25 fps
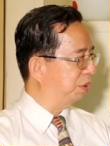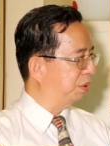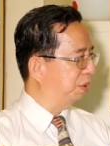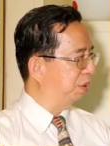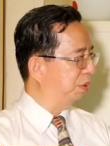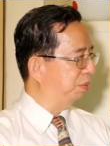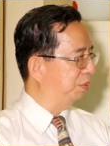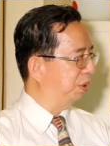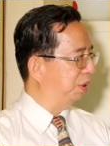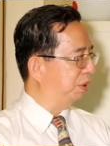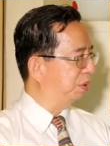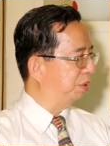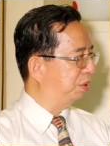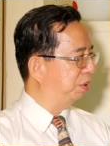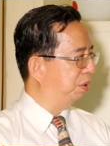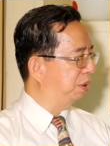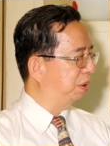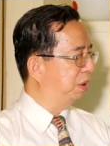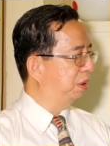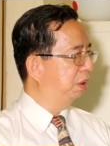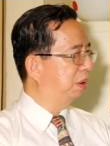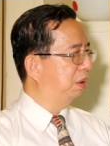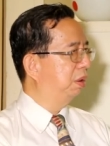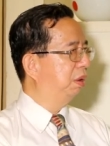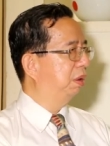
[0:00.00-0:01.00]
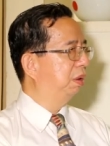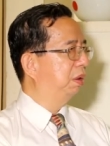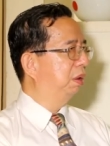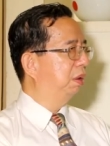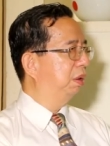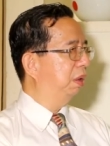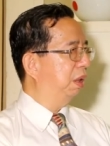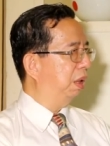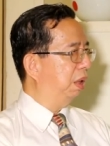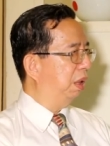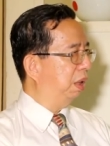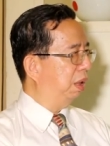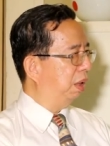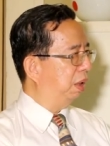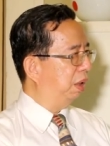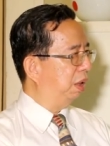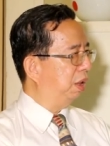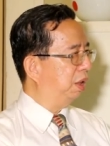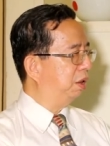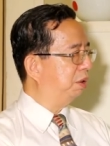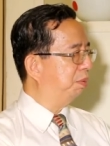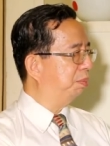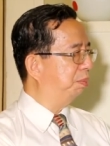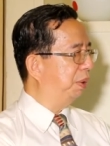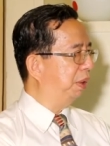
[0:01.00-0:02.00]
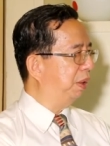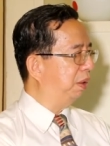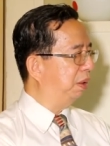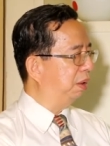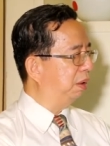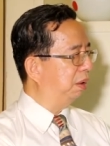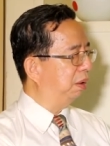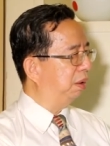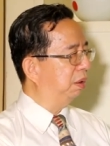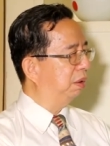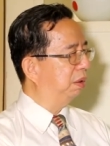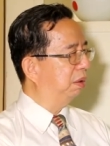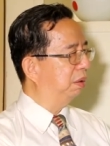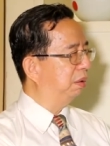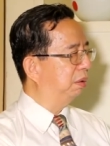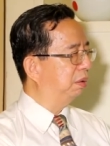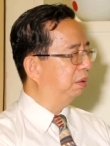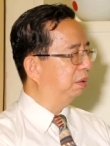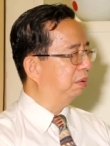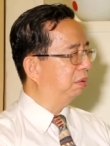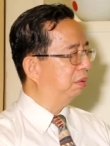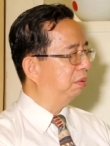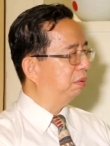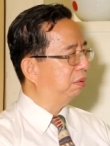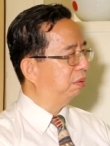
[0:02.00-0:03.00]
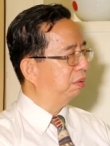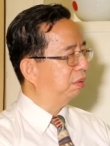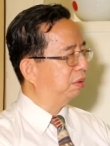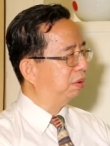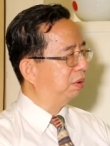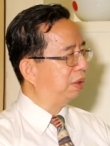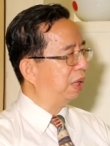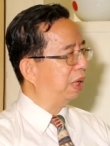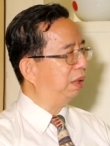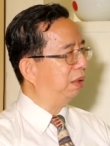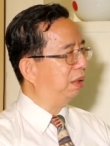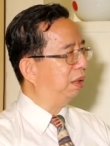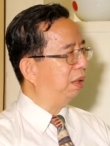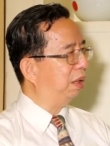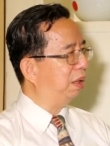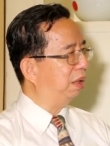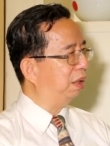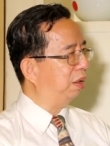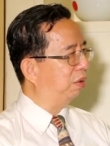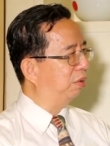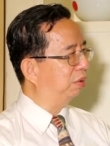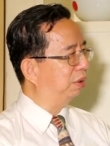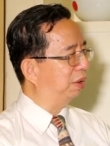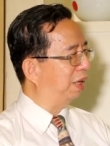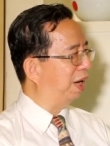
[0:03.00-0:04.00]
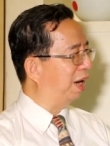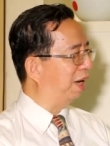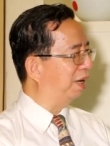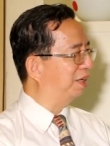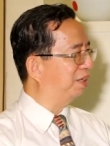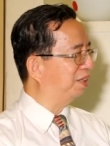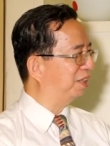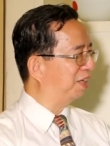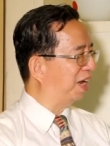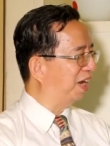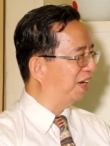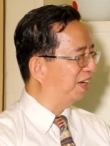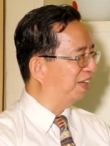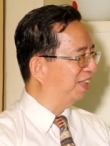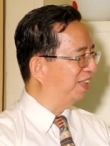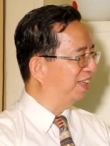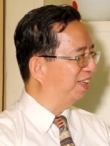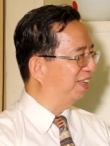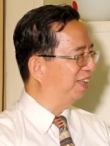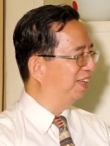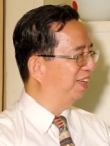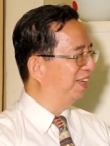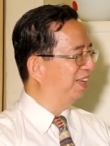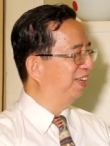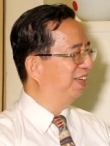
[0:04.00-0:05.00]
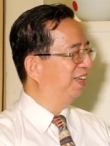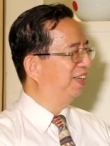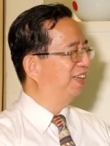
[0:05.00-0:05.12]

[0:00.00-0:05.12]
you know, which uh, has been steady on the high side, mm.